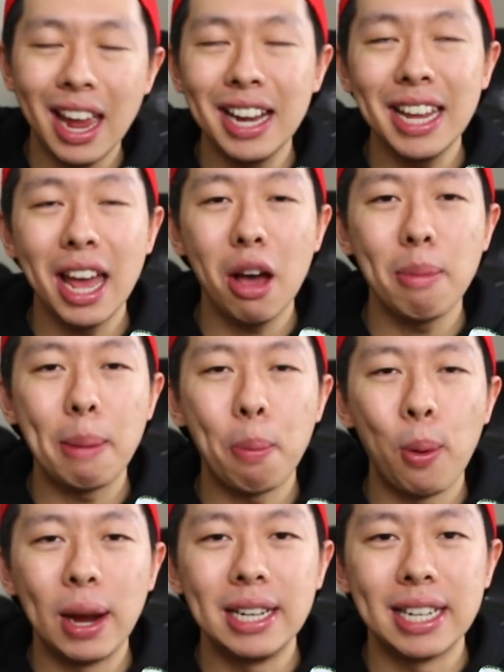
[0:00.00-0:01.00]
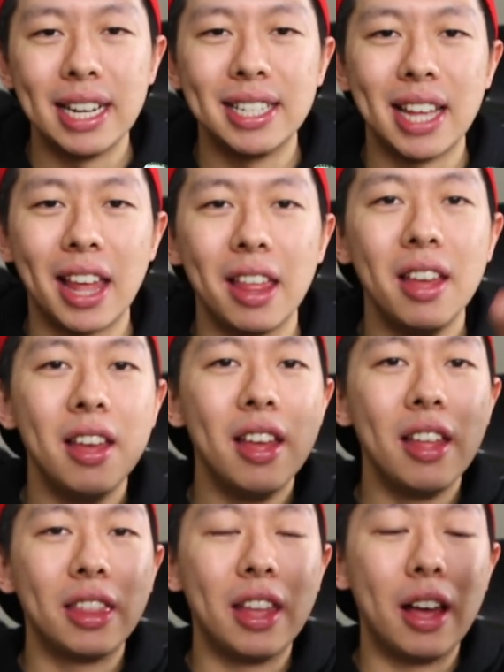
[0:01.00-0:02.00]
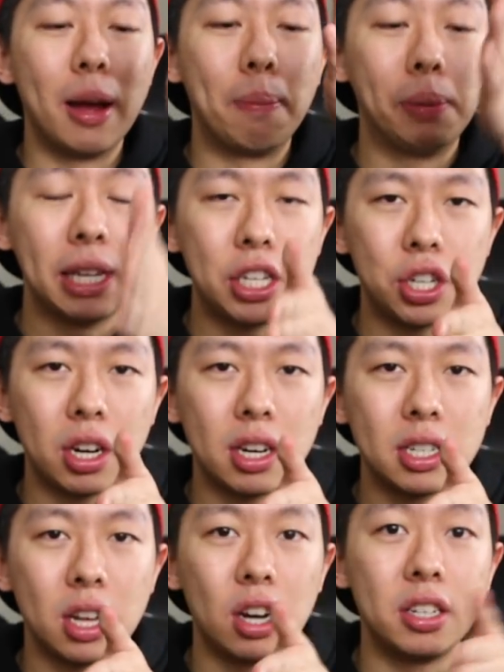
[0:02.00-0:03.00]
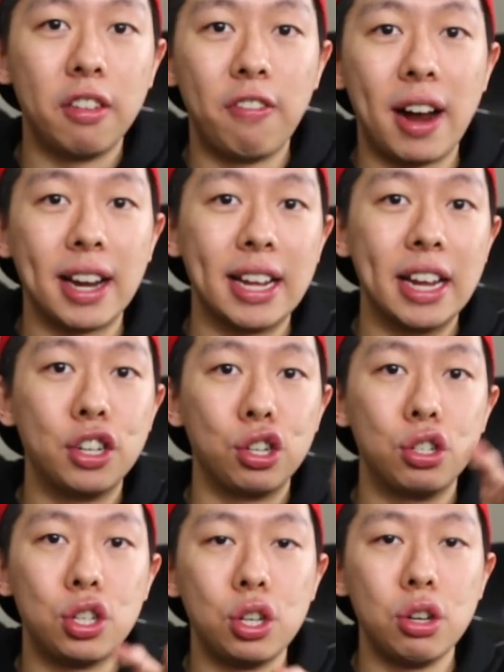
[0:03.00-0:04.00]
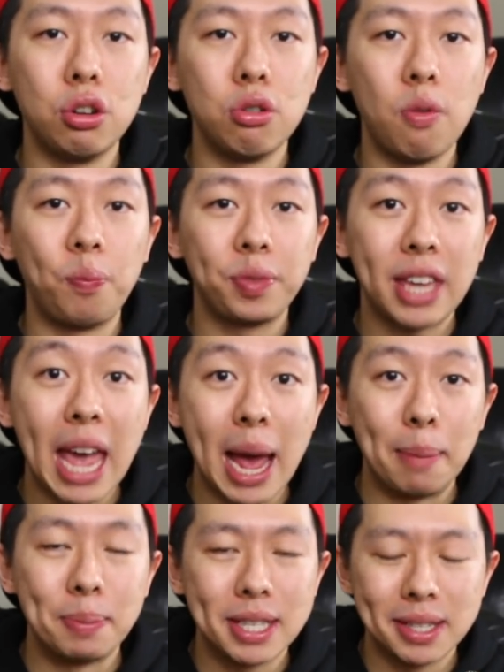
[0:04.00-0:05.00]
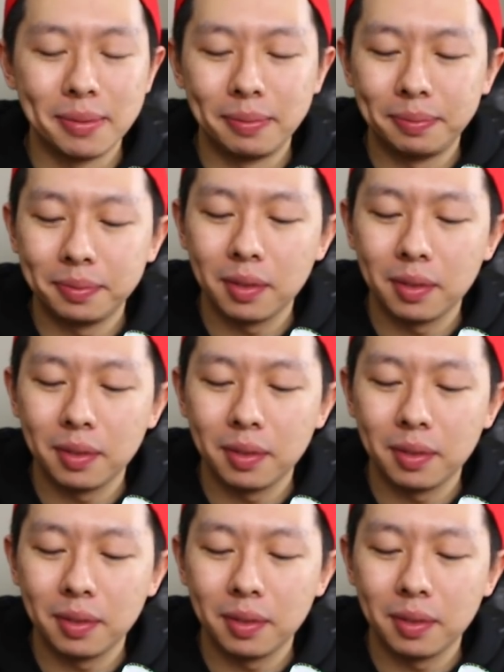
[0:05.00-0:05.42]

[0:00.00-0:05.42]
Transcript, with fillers: Anyhow, my point is that the bleachers are divided into two camps.